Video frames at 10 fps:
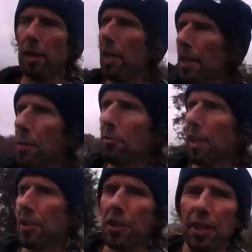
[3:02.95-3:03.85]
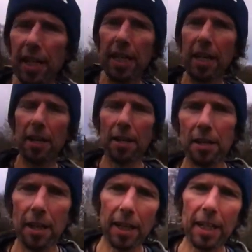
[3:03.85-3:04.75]
Lethen Grange today
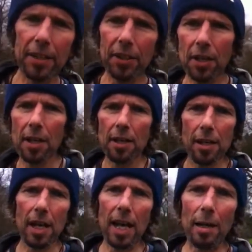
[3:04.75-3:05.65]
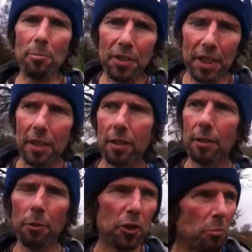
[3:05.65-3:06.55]
is empty,
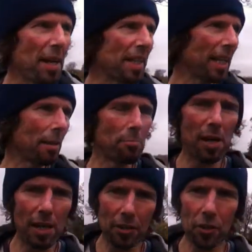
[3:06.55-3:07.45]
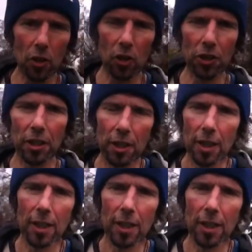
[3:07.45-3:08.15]
though two men came past on